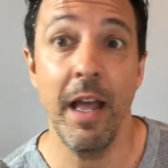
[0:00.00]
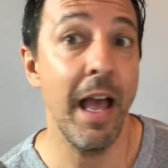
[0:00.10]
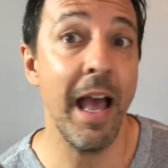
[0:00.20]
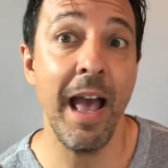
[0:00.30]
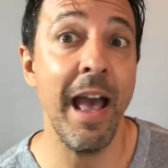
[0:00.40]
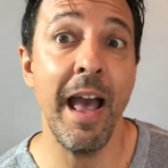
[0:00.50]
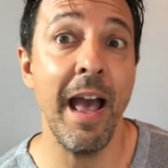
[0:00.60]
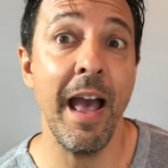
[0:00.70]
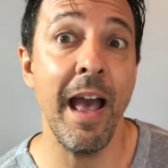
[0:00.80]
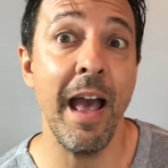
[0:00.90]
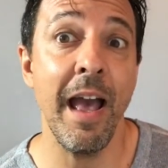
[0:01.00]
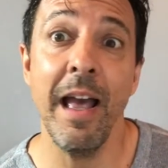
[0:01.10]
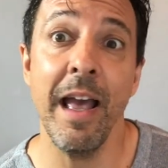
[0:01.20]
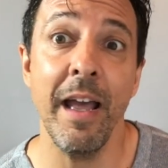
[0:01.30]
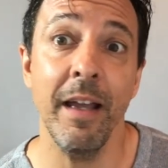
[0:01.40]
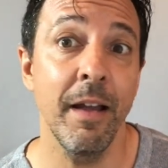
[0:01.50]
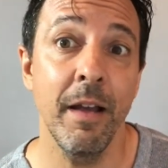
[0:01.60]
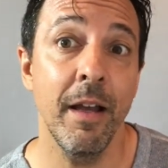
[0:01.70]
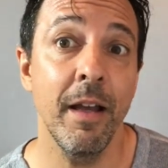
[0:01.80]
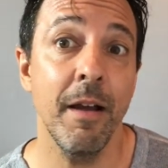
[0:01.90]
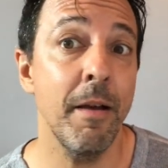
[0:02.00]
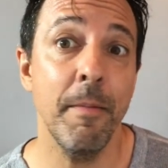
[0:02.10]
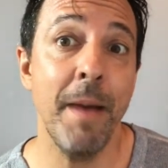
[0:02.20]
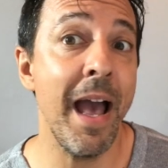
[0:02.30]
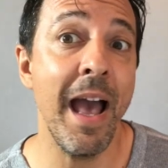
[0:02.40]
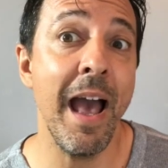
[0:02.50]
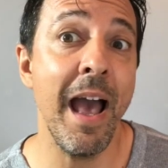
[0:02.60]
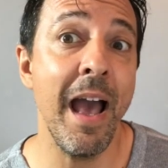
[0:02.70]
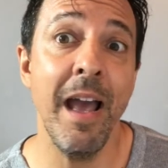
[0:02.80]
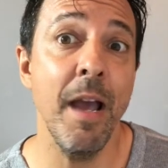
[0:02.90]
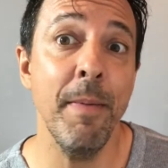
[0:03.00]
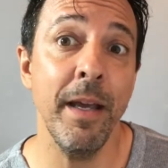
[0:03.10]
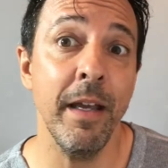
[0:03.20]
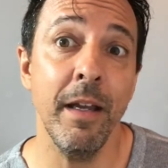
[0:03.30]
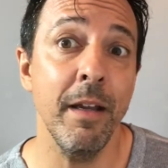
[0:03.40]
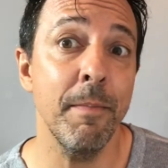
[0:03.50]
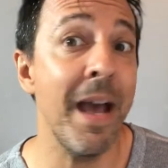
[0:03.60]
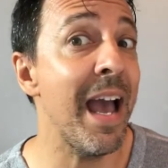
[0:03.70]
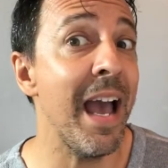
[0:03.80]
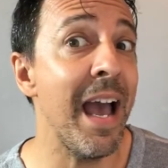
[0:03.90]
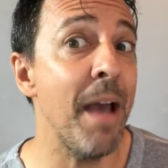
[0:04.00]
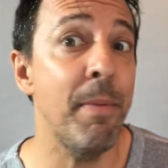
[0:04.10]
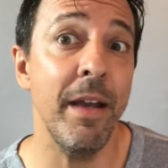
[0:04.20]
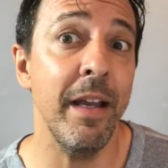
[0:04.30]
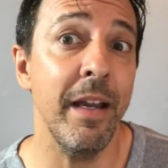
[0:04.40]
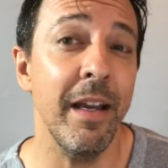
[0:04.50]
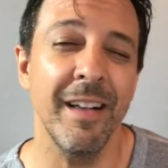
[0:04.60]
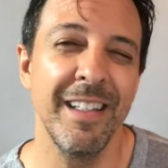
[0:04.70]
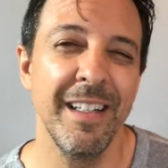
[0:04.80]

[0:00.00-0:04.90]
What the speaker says: Hey, baby, baby.